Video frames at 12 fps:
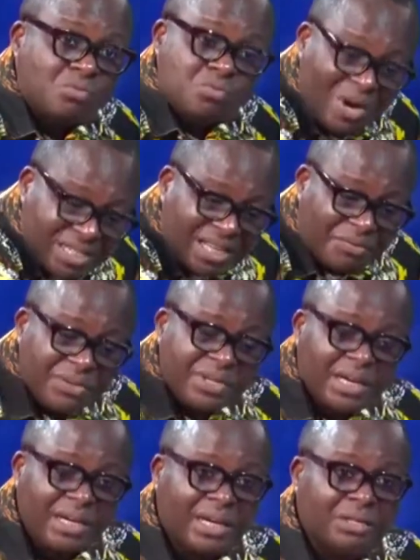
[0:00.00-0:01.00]
West
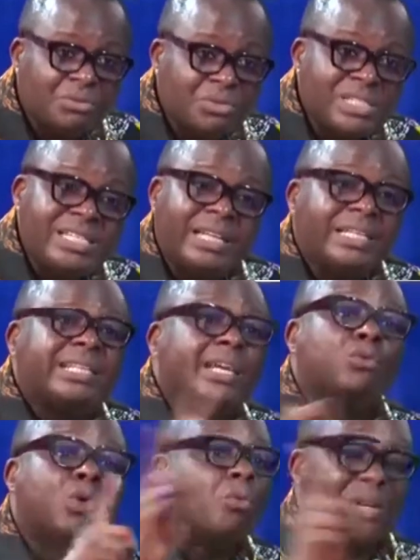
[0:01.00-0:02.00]
African countries. Yene the
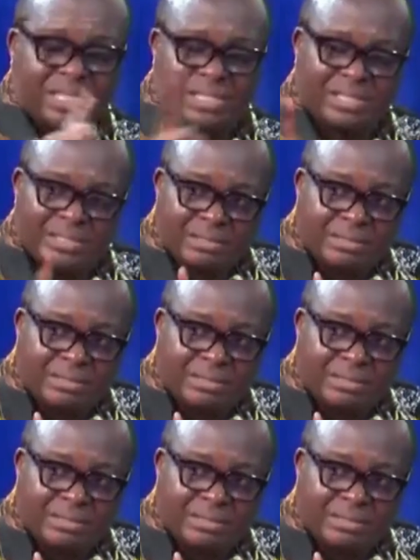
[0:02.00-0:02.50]
lowest.